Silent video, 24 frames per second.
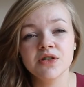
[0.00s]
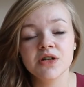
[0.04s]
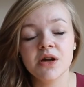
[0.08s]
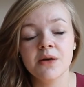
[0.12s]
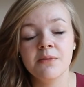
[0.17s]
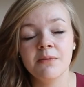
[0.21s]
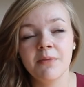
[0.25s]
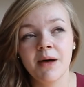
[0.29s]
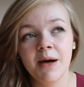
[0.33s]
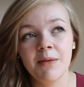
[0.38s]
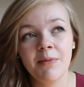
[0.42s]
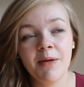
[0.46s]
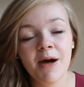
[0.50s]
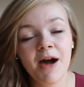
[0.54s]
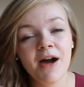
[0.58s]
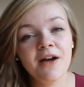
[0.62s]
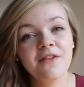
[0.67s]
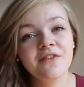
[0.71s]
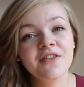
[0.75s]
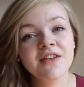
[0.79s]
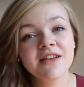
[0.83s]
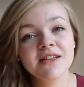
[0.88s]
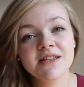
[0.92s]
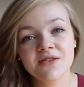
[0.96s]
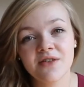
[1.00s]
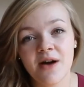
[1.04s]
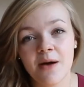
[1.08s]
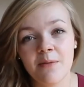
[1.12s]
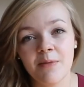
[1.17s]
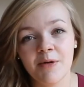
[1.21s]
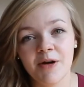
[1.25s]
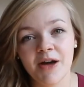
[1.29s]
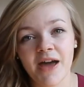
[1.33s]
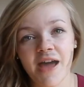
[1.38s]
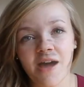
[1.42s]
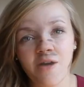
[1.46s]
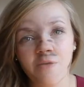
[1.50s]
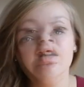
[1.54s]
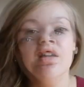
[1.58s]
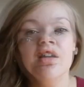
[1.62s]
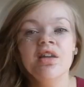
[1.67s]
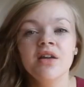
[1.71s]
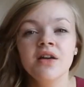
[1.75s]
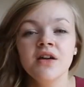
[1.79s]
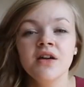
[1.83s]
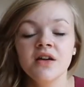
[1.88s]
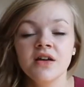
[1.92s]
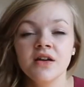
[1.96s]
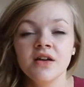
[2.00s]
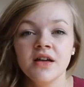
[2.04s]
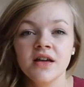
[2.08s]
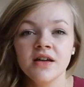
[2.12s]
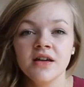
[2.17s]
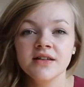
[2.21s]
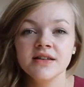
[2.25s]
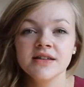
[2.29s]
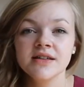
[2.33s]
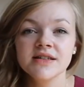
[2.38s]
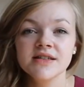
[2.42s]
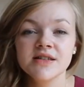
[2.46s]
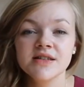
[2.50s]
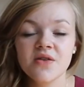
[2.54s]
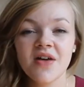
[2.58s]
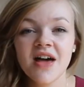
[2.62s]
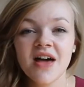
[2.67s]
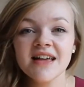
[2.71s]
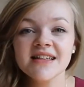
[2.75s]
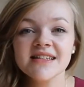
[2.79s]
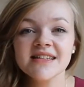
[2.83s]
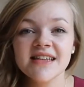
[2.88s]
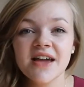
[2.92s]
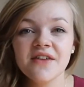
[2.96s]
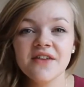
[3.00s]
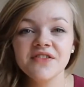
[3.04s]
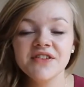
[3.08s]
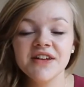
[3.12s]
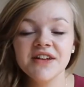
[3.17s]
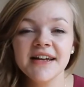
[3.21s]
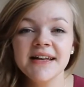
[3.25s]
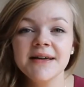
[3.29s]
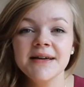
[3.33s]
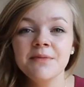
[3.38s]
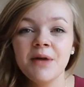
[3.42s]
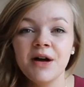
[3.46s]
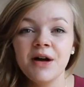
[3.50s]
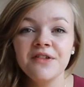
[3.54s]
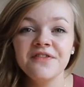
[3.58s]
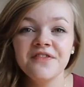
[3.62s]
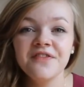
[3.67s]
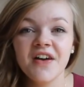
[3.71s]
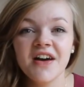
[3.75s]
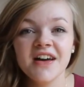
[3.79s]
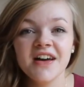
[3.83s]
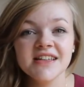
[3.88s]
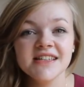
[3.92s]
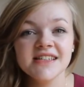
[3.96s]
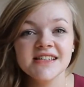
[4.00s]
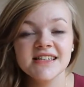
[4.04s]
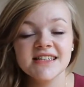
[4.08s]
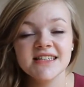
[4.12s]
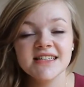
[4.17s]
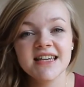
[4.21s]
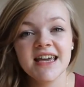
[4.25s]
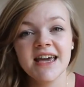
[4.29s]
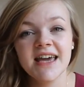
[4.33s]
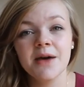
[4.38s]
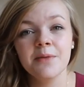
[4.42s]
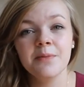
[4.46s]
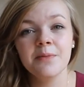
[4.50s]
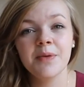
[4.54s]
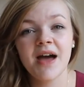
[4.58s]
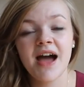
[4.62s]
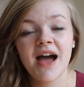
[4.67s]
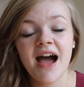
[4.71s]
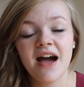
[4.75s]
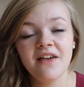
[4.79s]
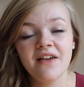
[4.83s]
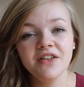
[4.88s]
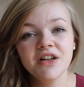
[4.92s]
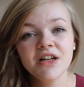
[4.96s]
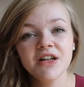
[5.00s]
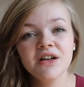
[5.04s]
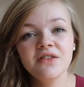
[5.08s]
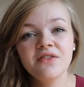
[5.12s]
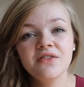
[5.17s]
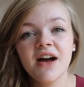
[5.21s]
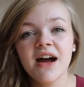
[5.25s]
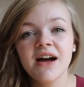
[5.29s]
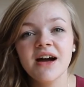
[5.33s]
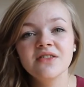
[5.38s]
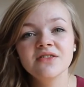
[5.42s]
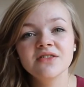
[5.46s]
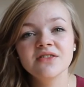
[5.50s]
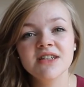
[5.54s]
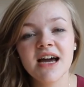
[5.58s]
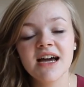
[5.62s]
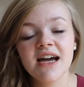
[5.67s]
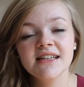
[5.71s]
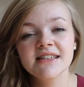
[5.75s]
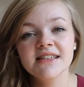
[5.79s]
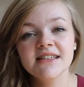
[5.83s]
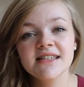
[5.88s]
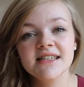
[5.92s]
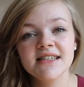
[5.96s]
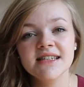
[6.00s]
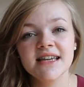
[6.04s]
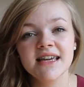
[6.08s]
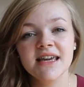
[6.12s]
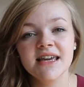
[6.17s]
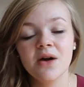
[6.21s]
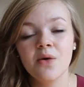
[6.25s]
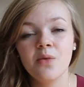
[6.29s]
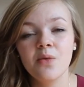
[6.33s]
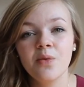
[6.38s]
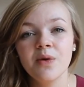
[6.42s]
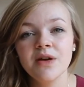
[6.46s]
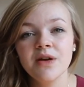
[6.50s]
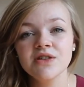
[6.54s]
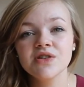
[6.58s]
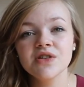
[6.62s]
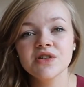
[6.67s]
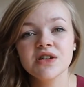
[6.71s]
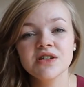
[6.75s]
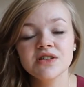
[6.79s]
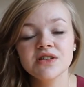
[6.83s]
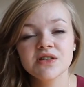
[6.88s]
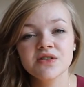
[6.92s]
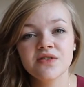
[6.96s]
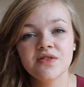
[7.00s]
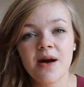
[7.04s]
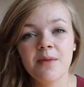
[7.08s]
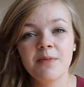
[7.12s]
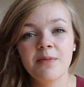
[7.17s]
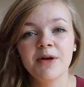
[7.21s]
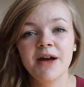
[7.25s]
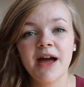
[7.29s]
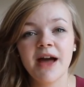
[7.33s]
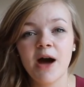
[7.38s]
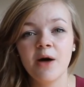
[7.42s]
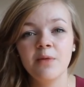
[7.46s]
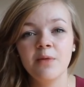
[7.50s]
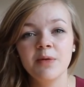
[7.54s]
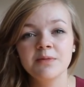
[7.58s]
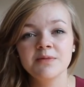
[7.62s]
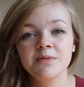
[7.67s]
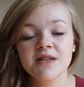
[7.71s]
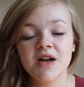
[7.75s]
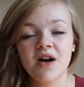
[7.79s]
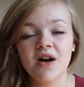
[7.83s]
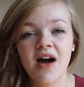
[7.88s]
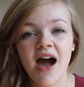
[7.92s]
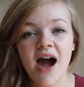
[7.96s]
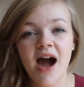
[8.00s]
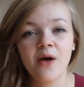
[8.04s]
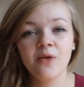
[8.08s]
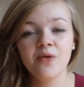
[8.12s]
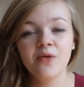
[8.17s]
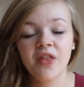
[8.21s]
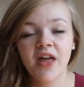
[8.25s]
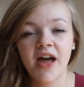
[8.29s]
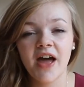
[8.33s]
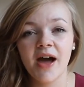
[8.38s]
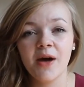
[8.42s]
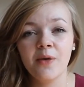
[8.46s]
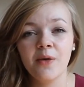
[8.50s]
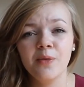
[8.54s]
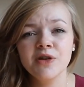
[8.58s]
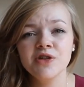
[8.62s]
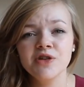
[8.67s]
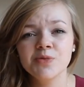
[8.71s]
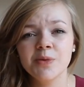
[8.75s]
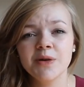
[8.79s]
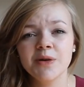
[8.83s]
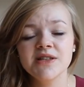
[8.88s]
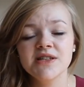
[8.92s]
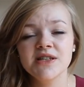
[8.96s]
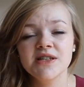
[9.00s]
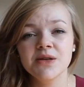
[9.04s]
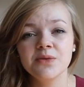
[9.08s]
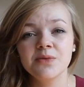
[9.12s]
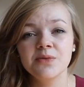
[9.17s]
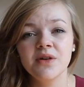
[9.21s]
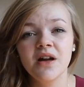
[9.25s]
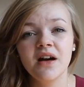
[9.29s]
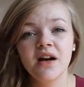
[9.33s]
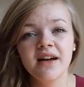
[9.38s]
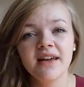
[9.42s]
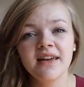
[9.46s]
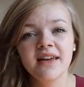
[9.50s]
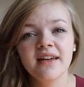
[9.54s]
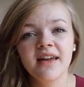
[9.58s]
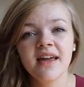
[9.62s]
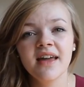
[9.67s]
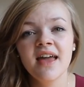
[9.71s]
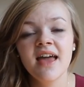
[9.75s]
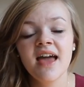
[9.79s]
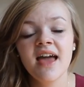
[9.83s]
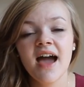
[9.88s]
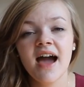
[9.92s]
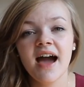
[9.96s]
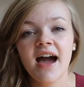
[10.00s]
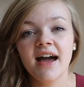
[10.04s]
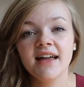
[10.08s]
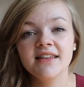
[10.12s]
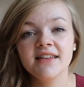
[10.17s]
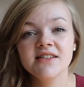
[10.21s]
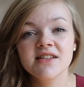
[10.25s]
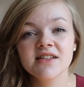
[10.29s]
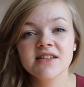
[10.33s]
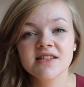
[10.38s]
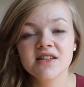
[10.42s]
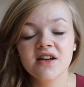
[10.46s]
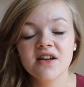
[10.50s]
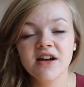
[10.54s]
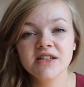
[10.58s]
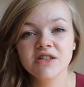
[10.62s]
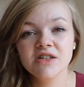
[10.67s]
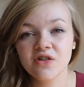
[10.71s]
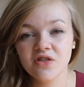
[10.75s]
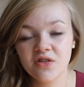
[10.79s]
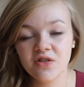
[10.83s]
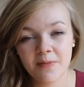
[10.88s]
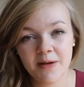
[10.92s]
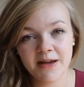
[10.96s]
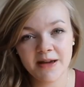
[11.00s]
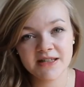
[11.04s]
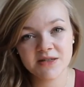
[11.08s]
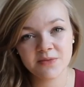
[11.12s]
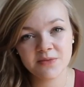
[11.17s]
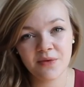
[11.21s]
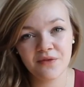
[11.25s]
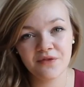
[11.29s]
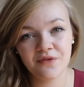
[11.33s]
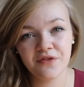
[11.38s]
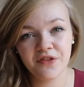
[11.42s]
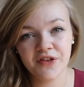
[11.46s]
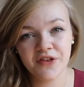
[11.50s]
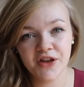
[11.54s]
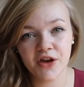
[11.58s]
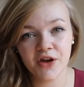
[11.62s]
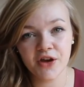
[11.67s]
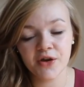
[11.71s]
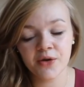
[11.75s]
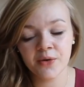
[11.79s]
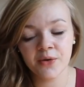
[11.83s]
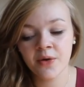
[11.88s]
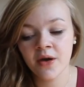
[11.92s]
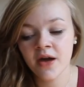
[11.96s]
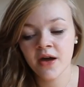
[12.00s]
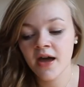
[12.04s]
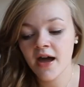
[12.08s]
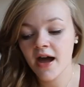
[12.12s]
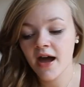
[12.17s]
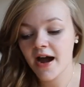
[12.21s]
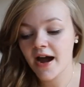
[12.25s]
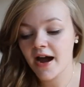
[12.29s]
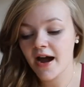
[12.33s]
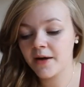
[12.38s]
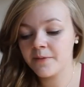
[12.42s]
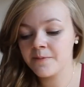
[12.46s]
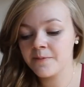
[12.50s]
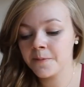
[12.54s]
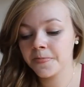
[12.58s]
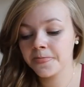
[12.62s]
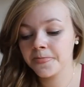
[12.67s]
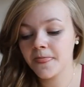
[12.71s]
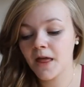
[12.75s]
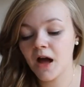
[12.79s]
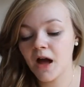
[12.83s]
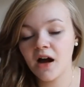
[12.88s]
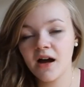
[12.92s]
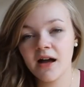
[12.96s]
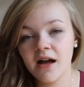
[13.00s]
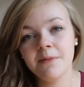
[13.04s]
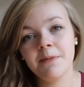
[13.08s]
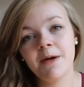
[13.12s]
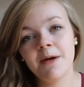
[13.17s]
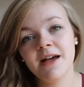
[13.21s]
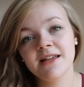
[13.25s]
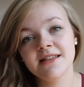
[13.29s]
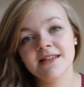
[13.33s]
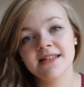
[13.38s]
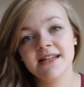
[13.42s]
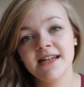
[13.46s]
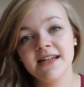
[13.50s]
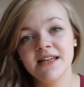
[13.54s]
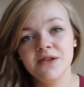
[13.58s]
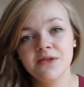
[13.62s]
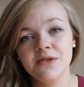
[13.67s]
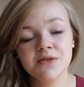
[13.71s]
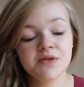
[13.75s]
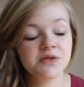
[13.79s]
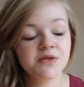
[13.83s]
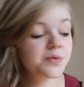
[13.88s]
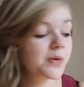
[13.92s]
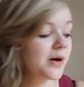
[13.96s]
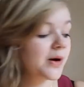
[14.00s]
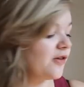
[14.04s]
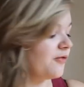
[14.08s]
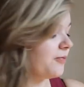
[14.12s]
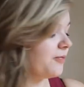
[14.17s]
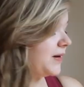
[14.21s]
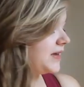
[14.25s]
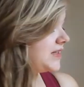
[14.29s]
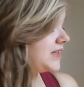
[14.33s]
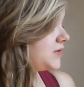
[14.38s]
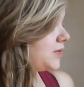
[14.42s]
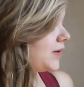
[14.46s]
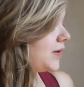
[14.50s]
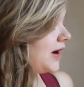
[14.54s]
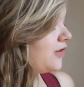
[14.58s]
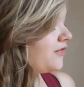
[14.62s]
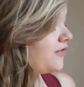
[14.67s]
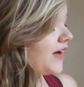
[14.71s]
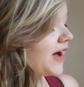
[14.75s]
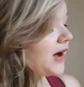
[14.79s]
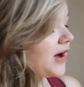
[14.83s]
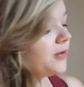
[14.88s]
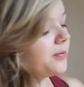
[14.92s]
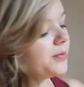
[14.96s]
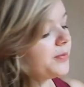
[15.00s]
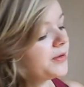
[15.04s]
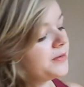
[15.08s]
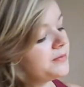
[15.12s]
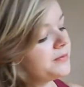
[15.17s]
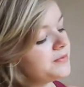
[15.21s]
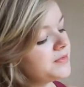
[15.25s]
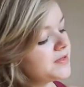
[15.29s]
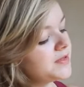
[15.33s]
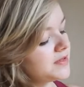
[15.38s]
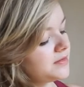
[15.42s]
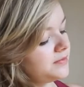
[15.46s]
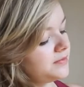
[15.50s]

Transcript: my perfect scrapbook album. So that is definitely my first tip. Have a look around and see which scrapbook albums are out there, which ones you like, and decide on the best one for you. I personally use 12x12 albums.